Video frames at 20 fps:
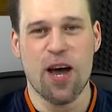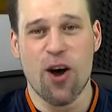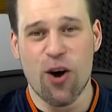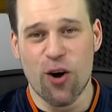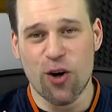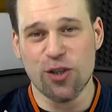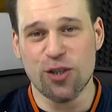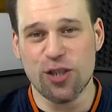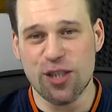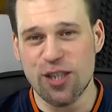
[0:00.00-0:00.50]

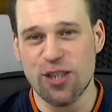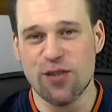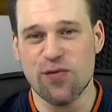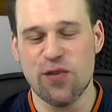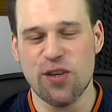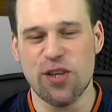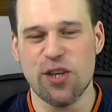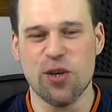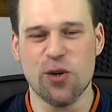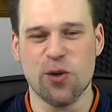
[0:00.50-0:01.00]
On these
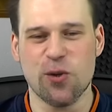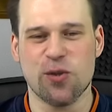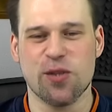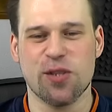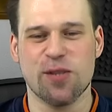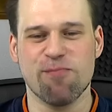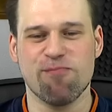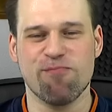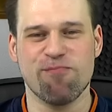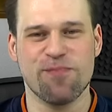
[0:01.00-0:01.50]

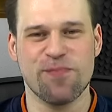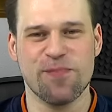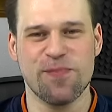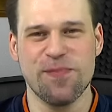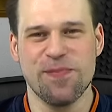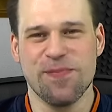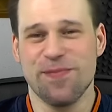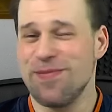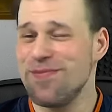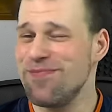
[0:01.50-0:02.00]
videos,
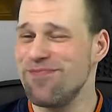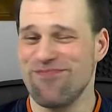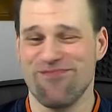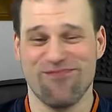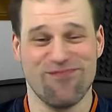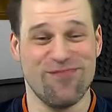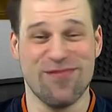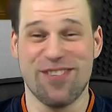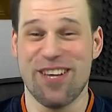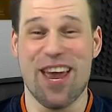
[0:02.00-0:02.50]

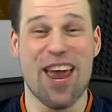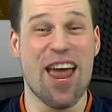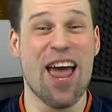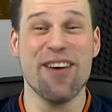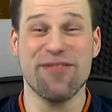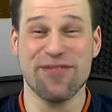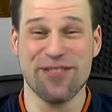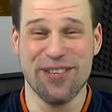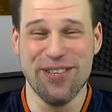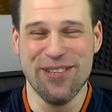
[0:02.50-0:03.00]
they
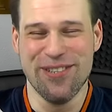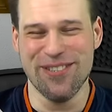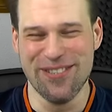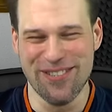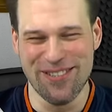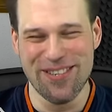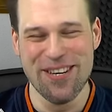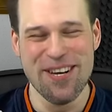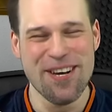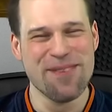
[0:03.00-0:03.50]
have to,
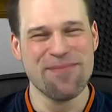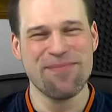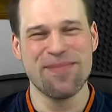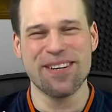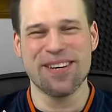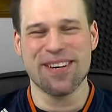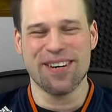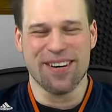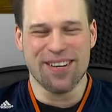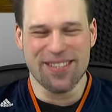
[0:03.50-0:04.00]

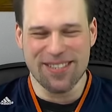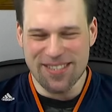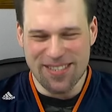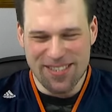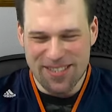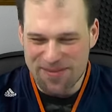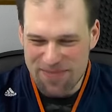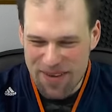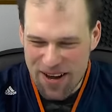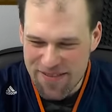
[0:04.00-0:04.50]
because
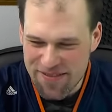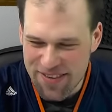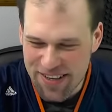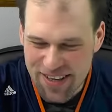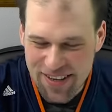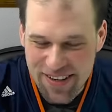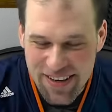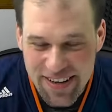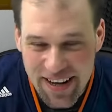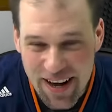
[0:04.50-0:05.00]
it's my
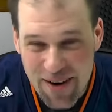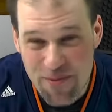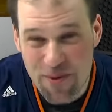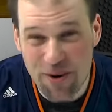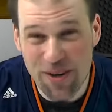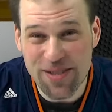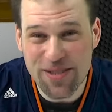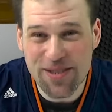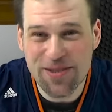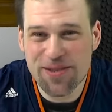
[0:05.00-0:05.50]
video and I
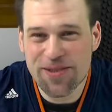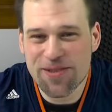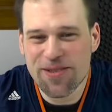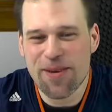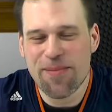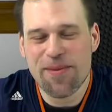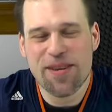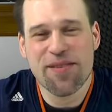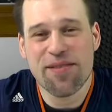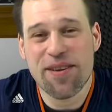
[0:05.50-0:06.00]
want to do
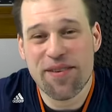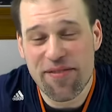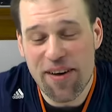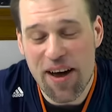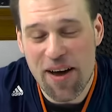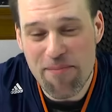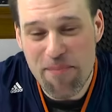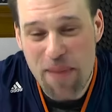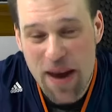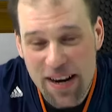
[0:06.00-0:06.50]
them. Even if
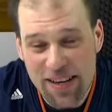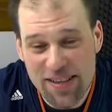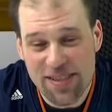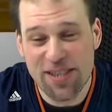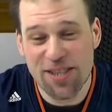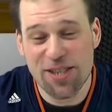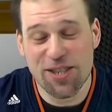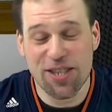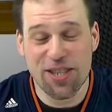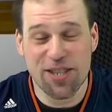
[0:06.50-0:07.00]
I make
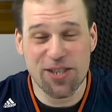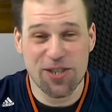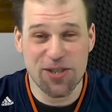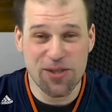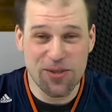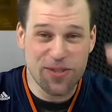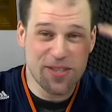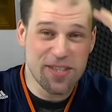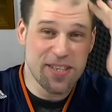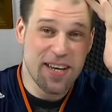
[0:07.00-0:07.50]
these
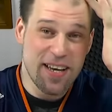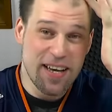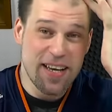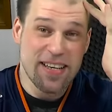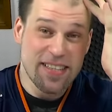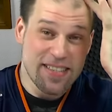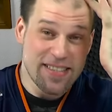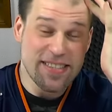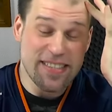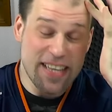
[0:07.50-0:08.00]
issues,
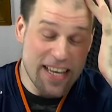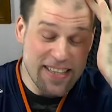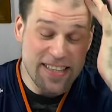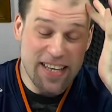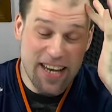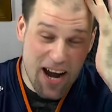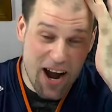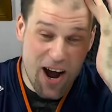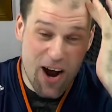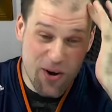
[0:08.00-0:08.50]
then
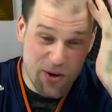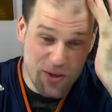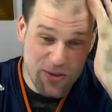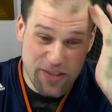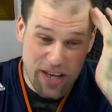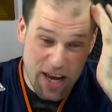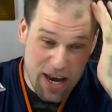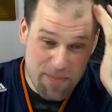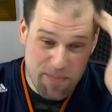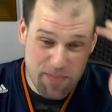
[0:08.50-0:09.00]
they are on
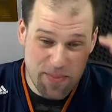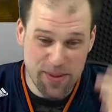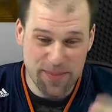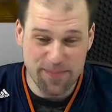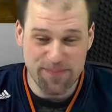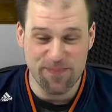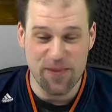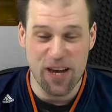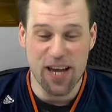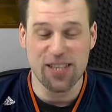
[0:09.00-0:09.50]
tape
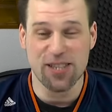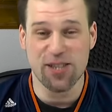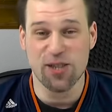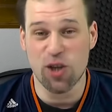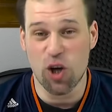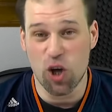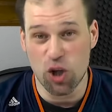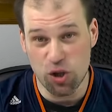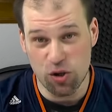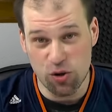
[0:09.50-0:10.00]
and
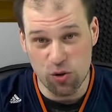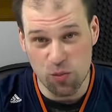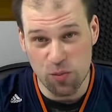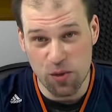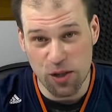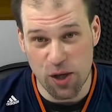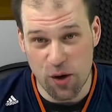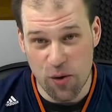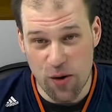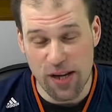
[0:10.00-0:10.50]
not to
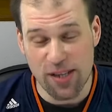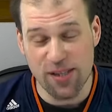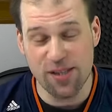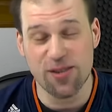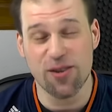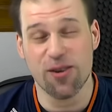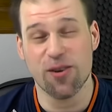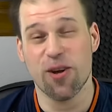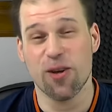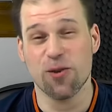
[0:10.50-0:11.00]
be
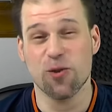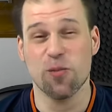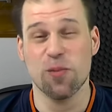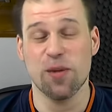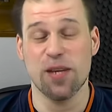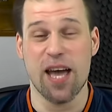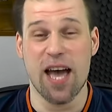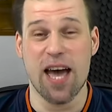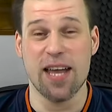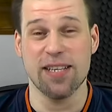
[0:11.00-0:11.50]
erased or not to
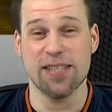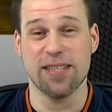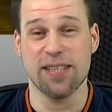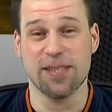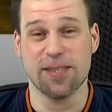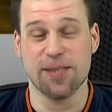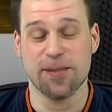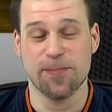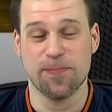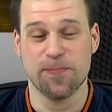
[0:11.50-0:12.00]
be
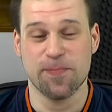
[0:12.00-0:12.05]
edited.